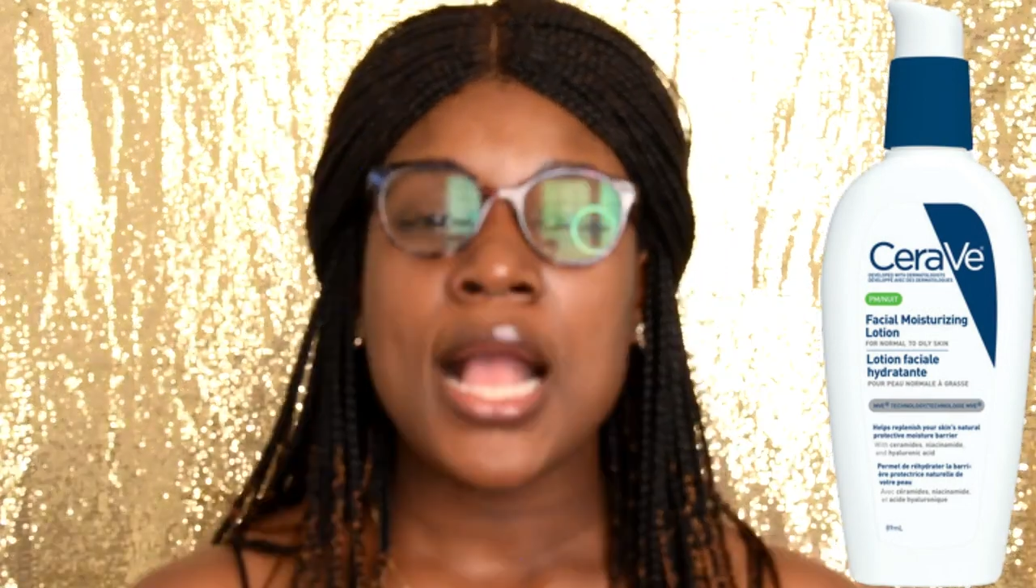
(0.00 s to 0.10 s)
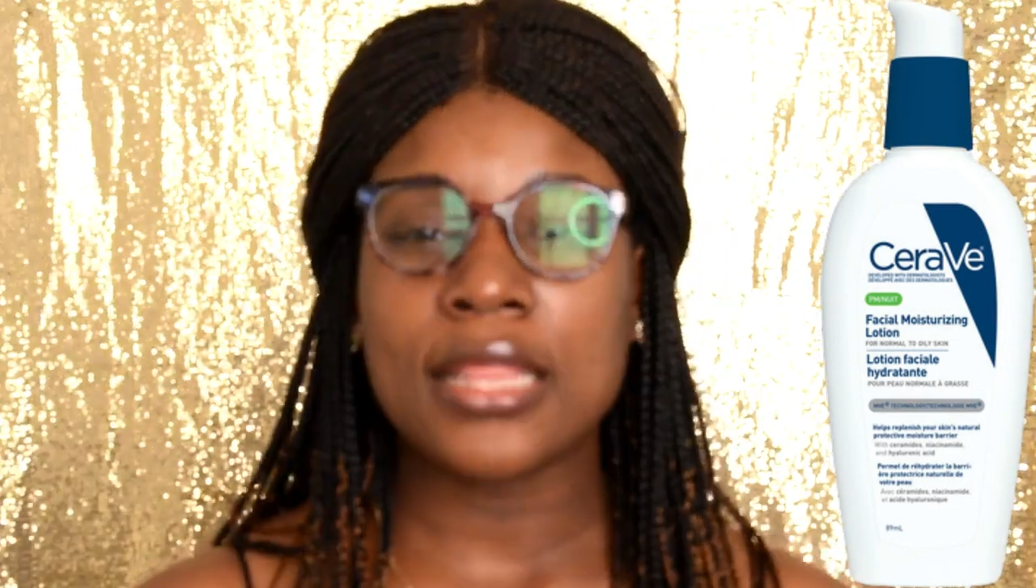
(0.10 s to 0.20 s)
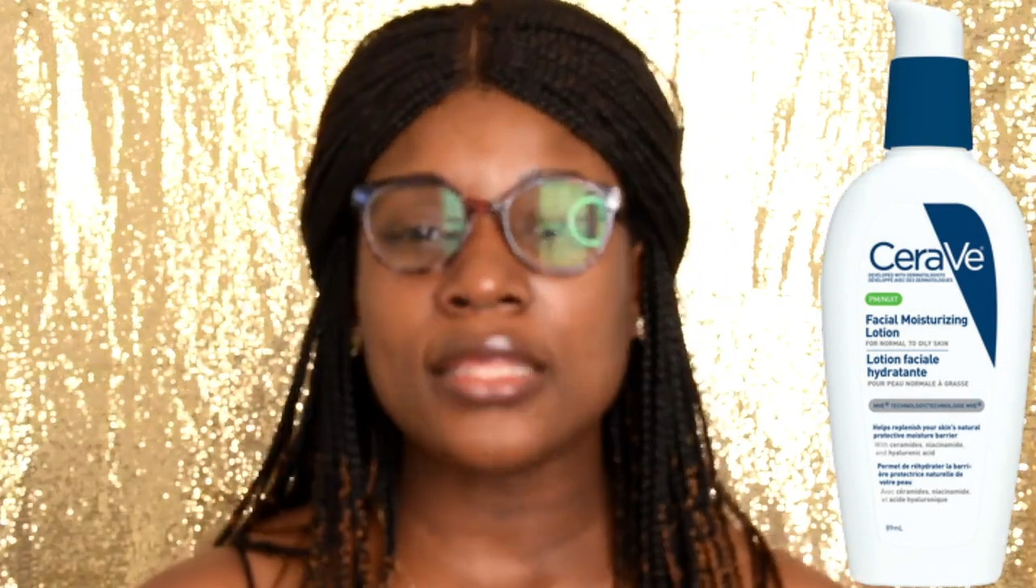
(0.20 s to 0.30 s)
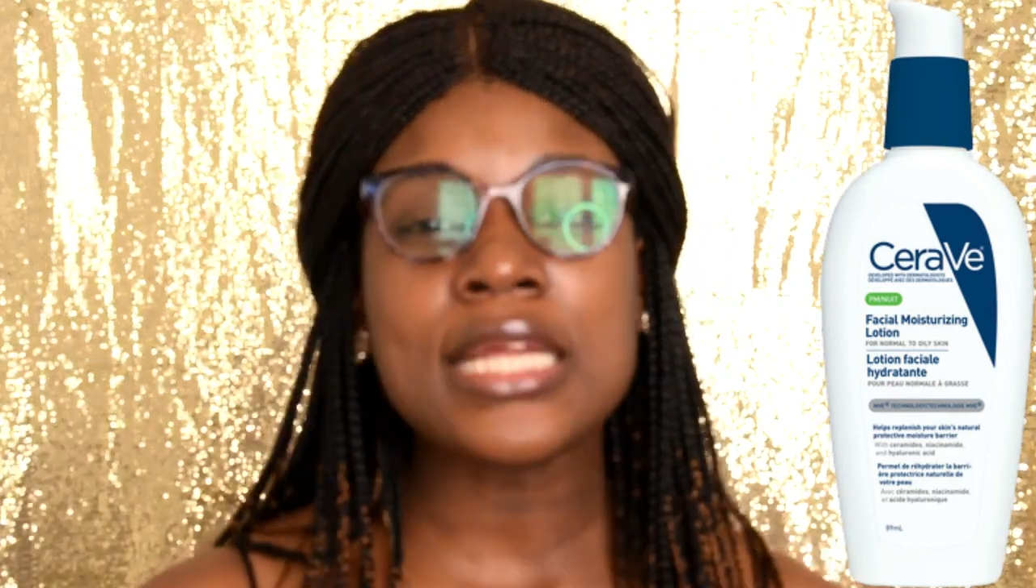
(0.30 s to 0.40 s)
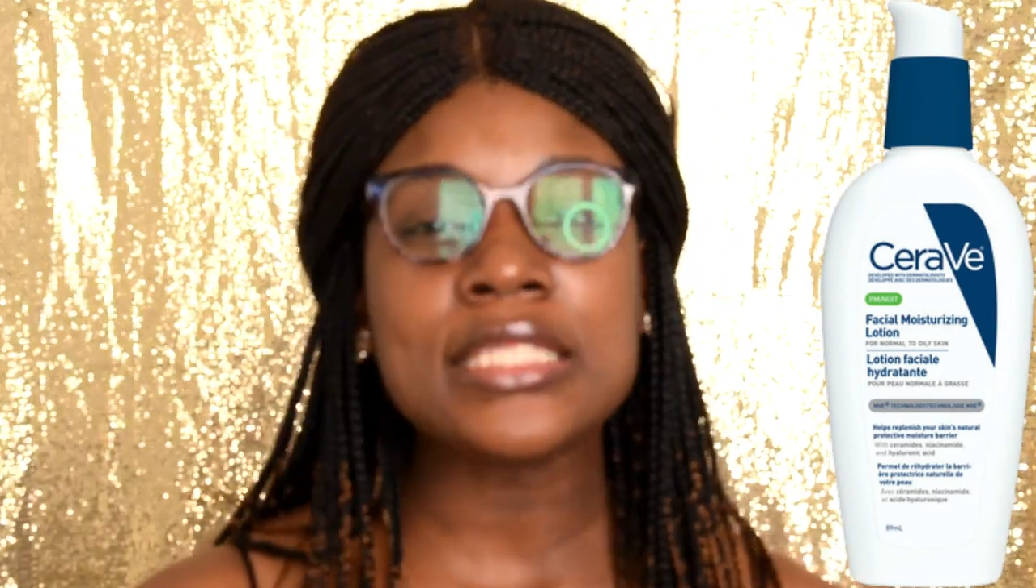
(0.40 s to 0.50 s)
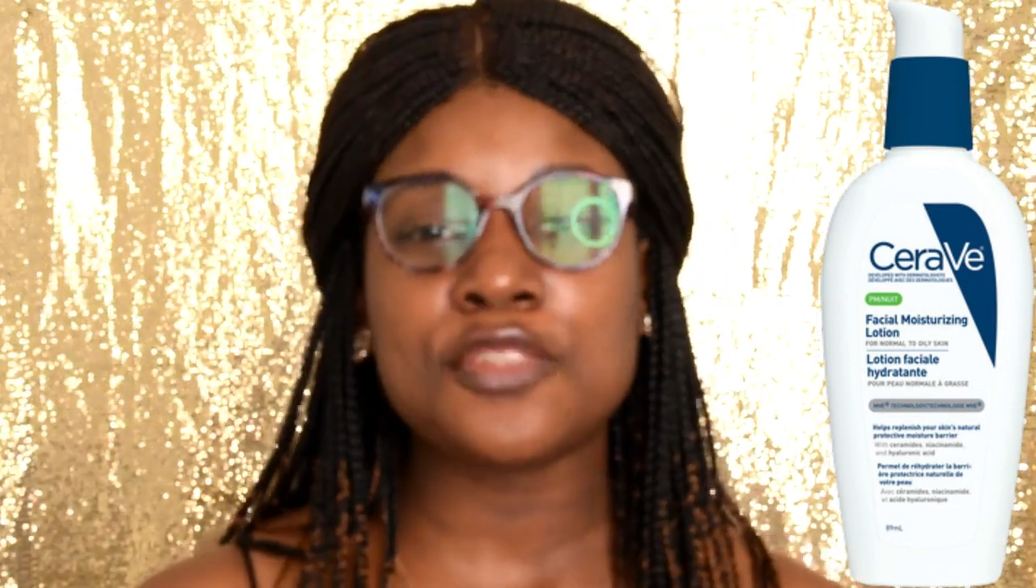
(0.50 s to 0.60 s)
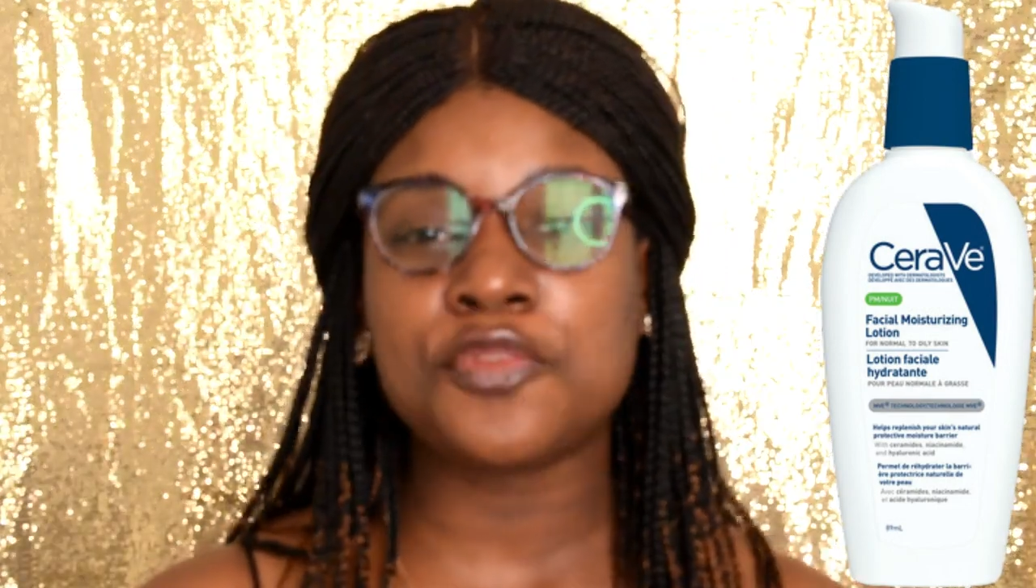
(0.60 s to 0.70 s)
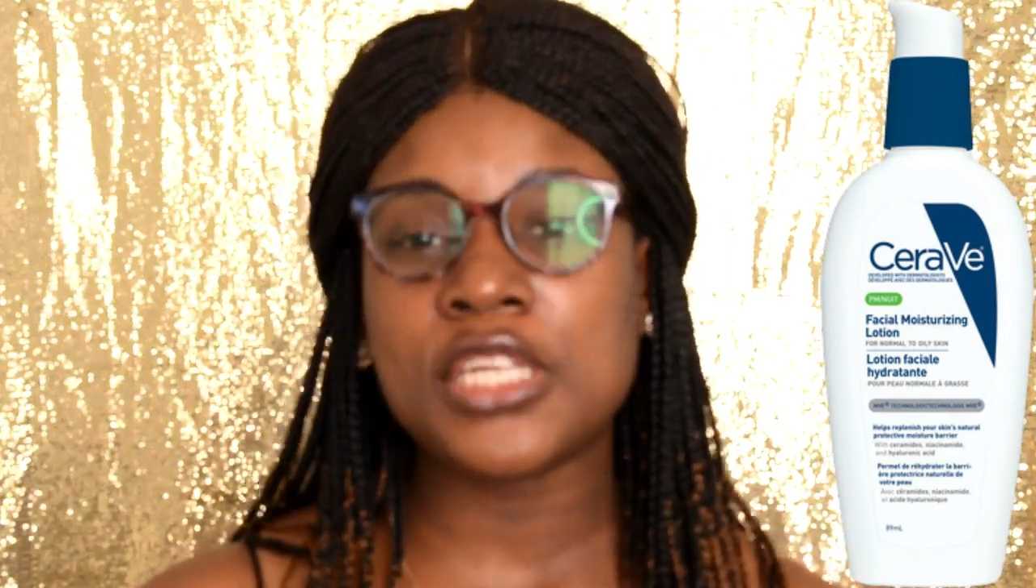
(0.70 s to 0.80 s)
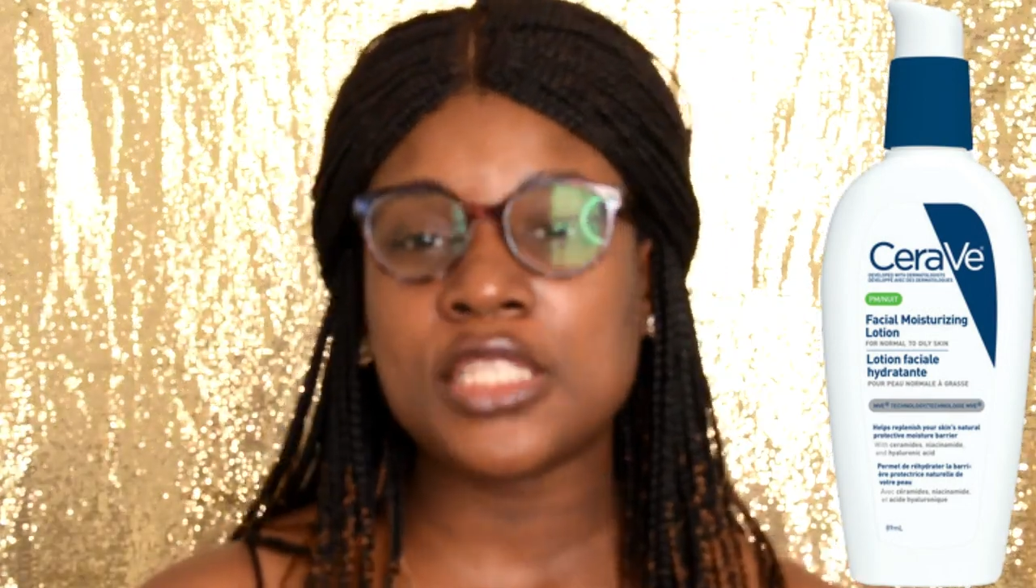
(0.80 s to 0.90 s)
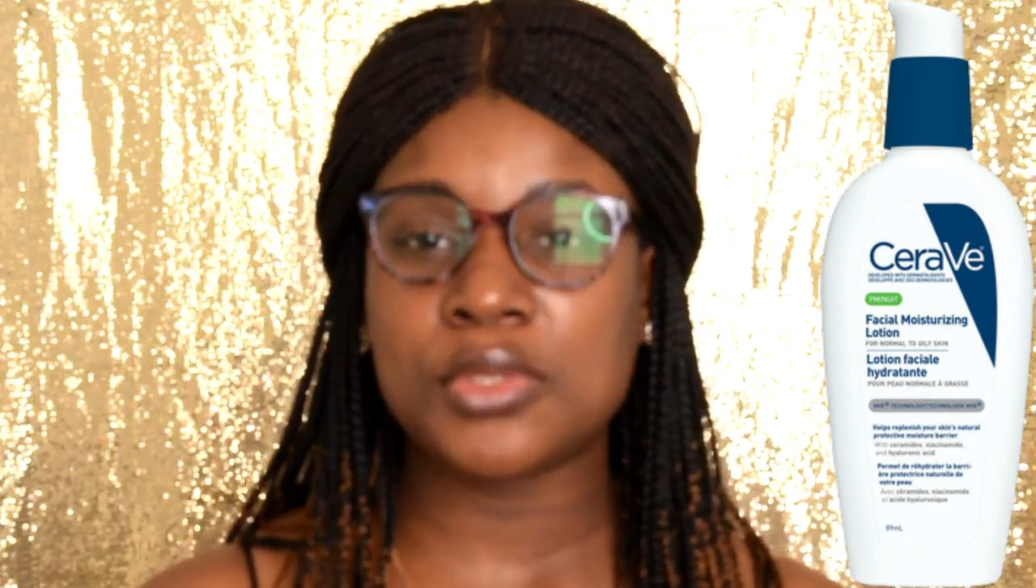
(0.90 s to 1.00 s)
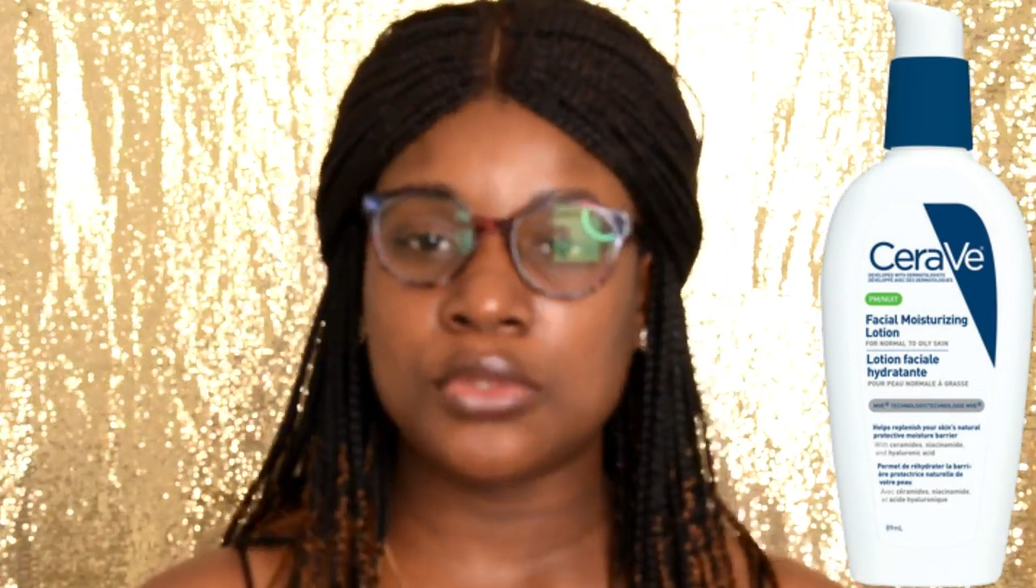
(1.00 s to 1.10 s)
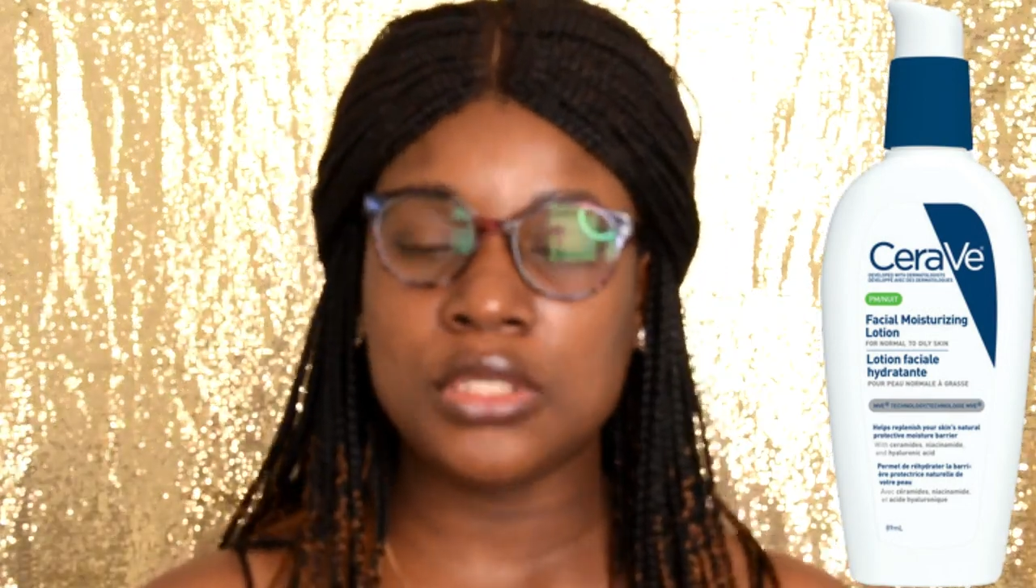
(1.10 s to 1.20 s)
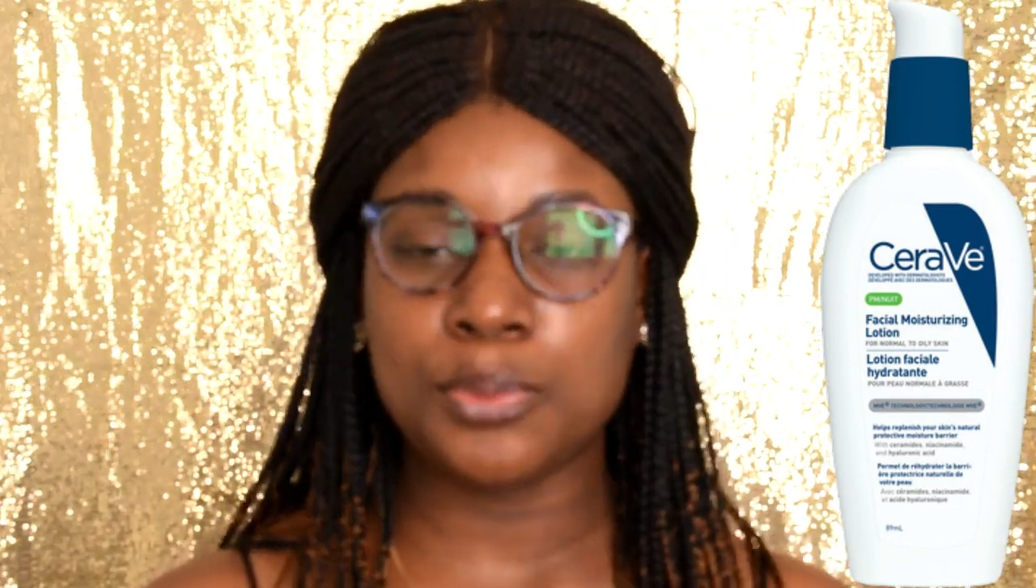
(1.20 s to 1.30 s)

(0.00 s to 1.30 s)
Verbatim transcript: Another difference between